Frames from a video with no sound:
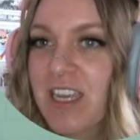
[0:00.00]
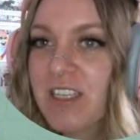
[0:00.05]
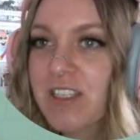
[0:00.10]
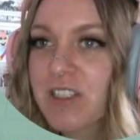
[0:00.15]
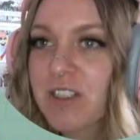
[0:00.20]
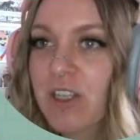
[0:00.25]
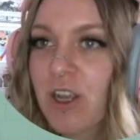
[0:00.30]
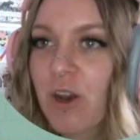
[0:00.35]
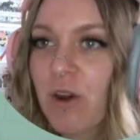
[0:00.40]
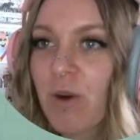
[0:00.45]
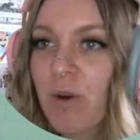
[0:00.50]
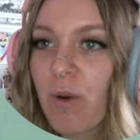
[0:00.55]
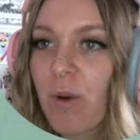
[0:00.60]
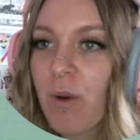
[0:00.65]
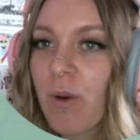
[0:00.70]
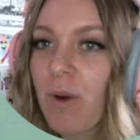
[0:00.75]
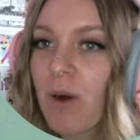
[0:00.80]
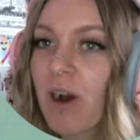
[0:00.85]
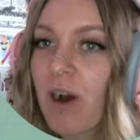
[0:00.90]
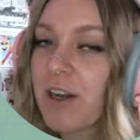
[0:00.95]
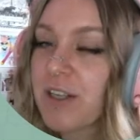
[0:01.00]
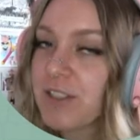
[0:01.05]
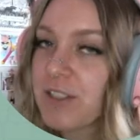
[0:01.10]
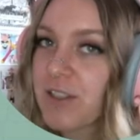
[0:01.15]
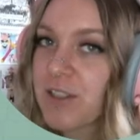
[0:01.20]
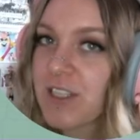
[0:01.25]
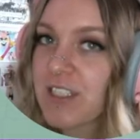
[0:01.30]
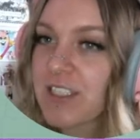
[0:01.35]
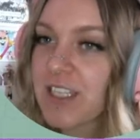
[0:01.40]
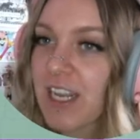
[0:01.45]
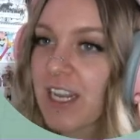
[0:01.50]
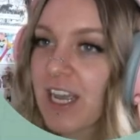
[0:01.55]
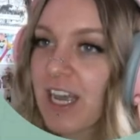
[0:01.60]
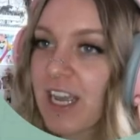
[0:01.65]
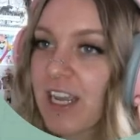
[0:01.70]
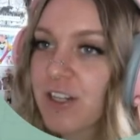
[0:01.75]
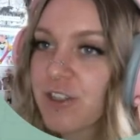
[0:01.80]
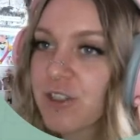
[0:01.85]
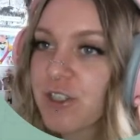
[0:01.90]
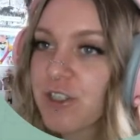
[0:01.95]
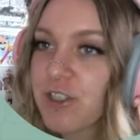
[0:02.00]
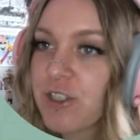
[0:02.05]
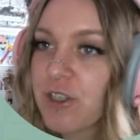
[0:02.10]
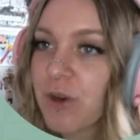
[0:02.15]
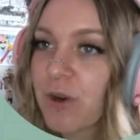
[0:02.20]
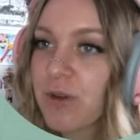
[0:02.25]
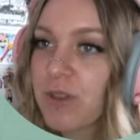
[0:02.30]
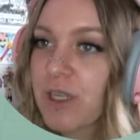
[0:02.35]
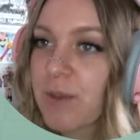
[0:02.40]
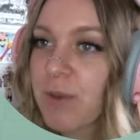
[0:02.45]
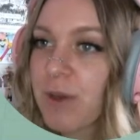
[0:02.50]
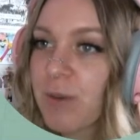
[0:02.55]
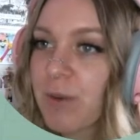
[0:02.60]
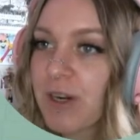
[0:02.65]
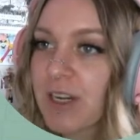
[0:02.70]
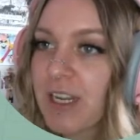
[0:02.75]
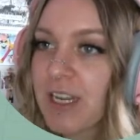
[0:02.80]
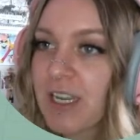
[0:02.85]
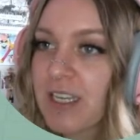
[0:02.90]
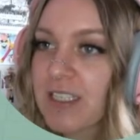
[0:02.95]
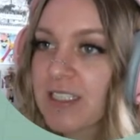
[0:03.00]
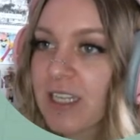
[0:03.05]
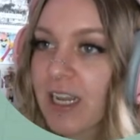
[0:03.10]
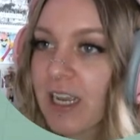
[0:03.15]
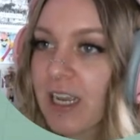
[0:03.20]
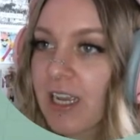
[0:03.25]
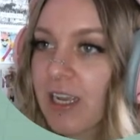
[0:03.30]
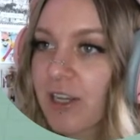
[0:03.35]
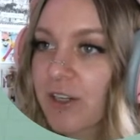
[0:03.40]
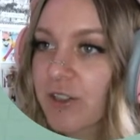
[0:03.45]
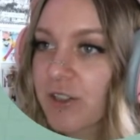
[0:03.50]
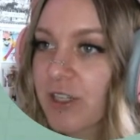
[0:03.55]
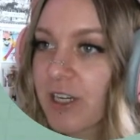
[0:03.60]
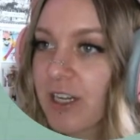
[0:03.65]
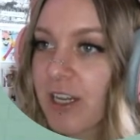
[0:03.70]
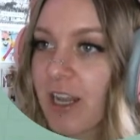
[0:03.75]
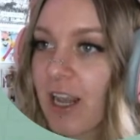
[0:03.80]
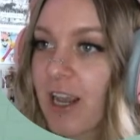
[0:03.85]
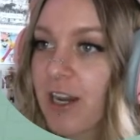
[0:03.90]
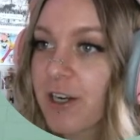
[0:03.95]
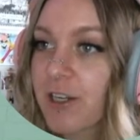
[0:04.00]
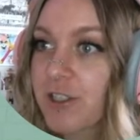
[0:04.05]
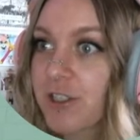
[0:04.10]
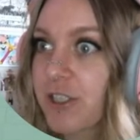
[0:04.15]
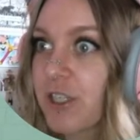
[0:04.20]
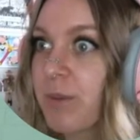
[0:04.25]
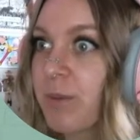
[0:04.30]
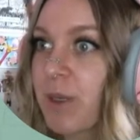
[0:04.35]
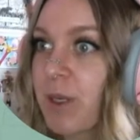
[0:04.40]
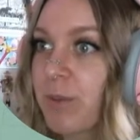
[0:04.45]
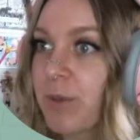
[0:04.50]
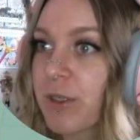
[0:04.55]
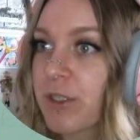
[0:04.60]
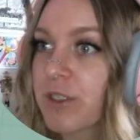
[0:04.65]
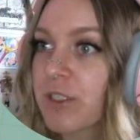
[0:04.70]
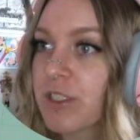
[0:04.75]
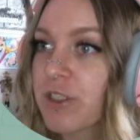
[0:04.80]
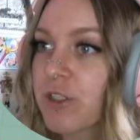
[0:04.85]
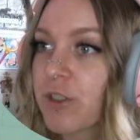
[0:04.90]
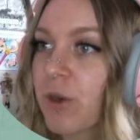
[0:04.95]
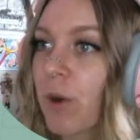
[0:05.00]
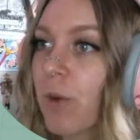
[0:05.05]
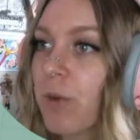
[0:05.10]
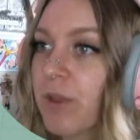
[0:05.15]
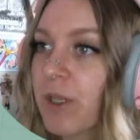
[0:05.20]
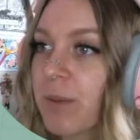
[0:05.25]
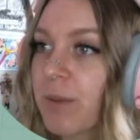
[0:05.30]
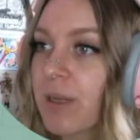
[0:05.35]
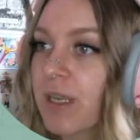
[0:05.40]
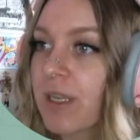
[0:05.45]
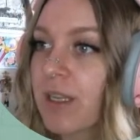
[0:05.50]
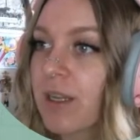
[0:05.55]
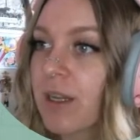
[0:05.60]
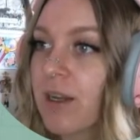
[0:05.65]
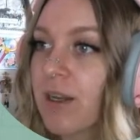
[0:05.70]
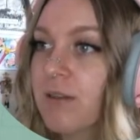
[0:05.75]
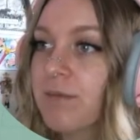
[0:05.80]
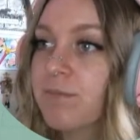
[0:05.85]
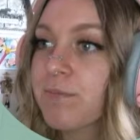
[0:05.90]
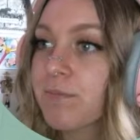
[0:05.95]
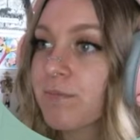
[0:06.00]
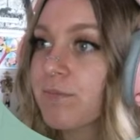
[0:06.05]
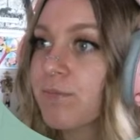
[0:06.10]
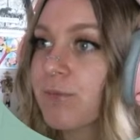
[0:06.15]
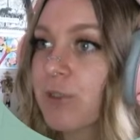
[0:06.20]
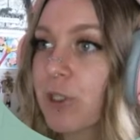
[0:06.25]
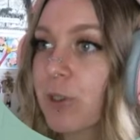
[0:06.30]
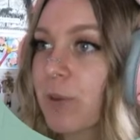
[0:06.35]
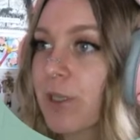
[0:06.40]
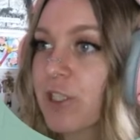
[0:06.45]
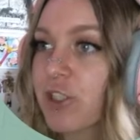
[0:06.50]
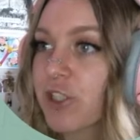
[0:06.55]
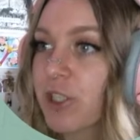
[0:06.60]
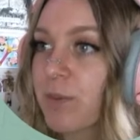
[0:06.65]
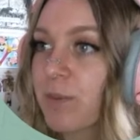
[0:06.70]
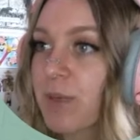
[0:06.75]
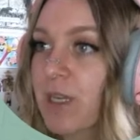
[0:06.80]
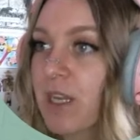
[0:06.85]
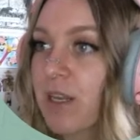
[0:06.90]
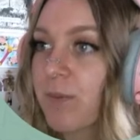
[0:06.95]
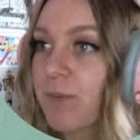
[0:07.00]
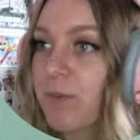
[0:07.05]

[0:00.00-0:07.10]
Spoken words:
So also the psychiatrist should only be working in psychiatry, and our GP person should only be doing GP.